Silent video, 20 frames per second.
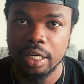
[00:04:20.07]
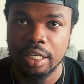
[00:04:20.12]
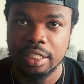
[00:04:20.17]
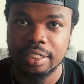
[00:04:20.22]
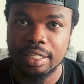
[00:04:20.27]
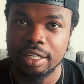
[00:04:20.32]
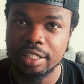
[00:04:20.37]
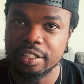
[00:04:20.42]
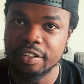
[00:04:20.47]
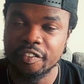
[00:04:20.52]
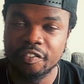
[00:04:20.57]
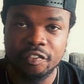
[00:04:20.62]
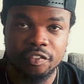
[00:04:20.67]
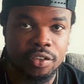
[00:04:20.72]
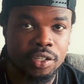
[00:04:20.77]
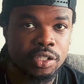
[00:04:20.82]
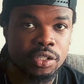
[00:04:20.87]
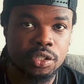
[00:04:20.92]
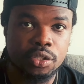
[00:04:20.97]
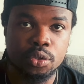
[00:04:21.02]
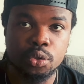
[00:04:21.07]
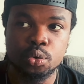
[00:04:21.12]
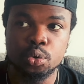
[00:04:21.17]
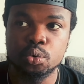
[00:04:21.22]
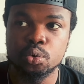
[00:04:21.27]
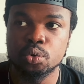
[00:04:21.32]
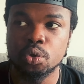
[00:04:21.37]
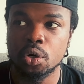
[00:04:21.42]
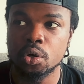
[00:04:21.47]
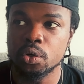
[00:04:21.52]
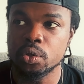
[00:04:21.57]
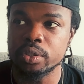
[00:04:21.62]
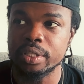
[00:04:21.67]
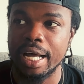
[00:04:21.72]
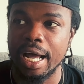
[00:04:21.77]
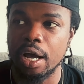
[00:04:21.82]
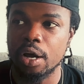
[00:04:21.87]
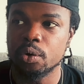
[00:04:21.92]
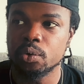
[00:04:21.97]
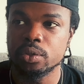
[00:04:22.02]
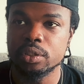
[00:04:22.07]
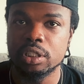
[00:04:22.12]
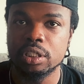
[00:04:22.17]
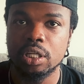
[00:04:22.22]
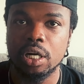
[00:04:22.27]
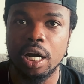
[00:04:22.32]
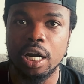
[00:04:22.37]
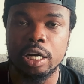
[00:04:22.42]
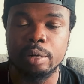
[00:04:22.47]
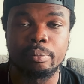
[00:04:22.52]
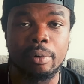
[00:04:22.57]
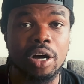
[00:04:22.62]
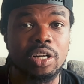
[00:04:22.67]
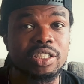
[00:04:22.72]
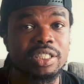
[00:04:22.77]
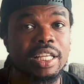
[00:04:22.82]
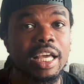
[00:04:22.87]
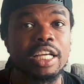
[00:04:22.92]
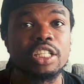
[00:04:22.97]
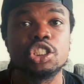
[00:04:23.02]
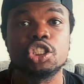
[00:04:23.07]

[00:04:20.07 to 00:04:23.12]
Now, in the first 2 rolls, I only got about 10